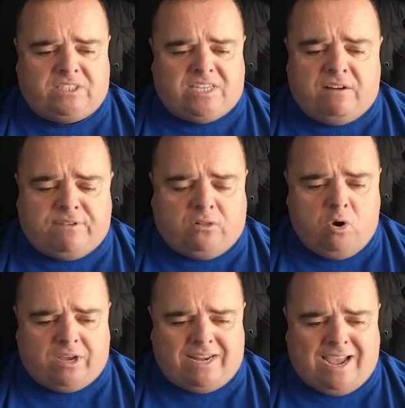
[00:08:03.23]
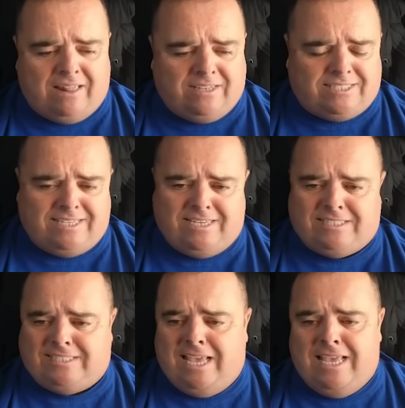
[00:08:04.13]
server log
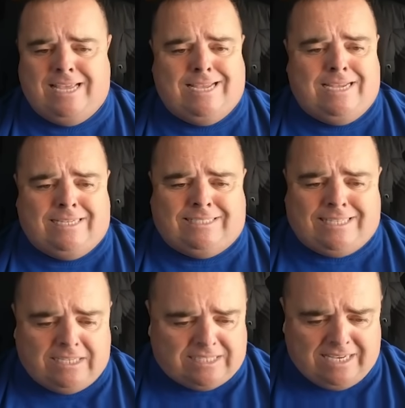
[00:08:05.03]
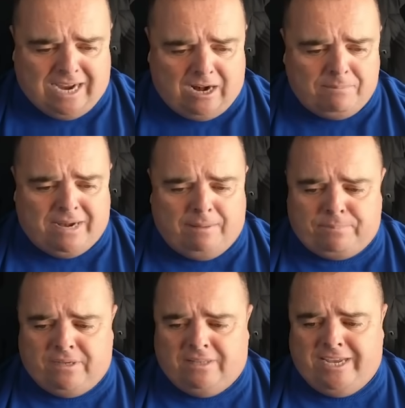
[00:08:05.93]
analysis, CTR
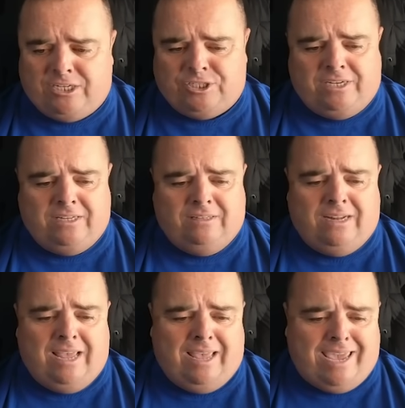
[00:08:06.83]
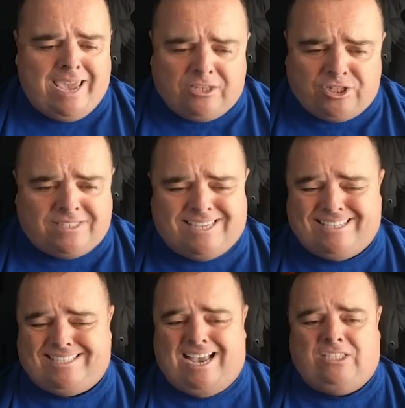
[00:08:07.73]
manipulation, agency
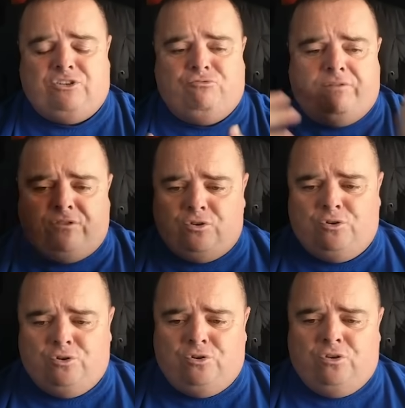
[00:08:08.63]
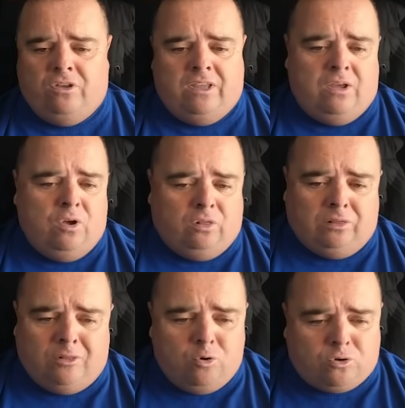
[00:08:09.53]
assassin review,
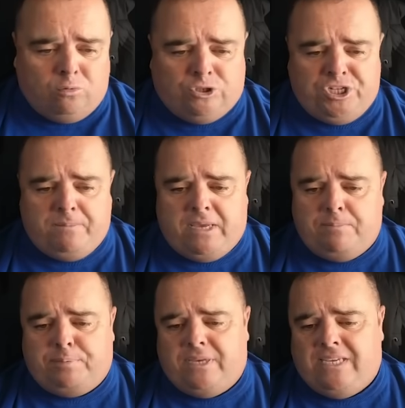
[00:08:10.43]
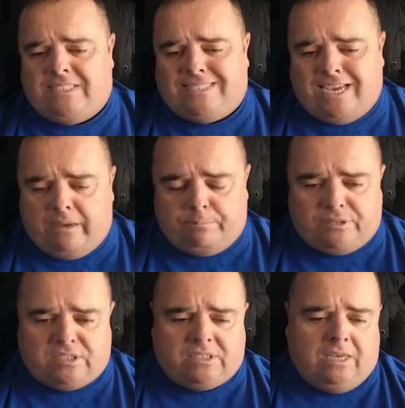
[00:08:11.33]
local GBP
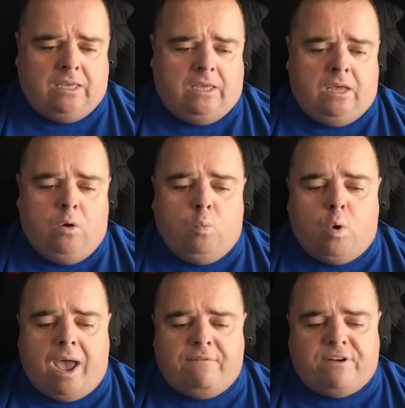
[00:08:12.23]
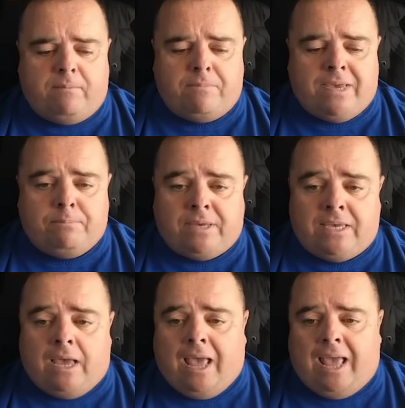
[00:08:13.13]
tips, whatever it may
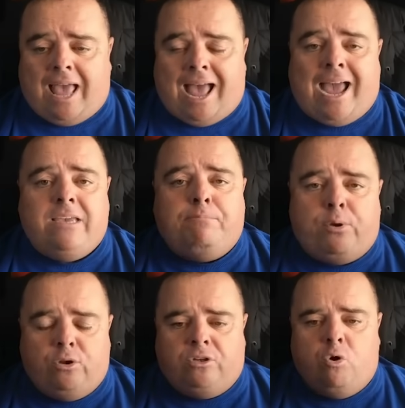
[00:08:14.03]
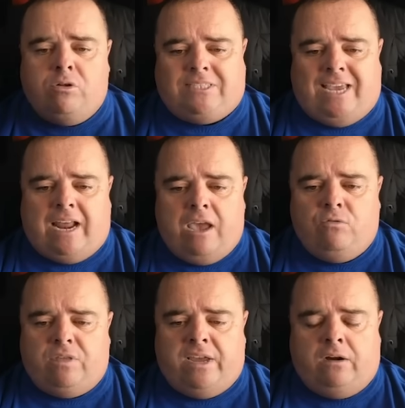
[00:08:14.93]
be, I am putting content
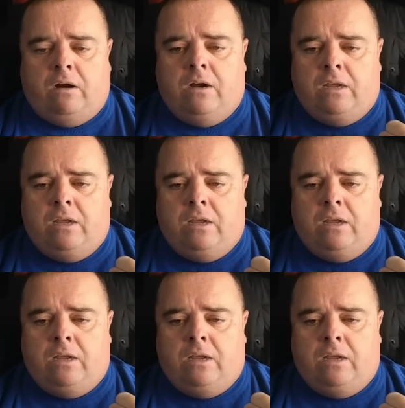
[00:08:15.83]
out there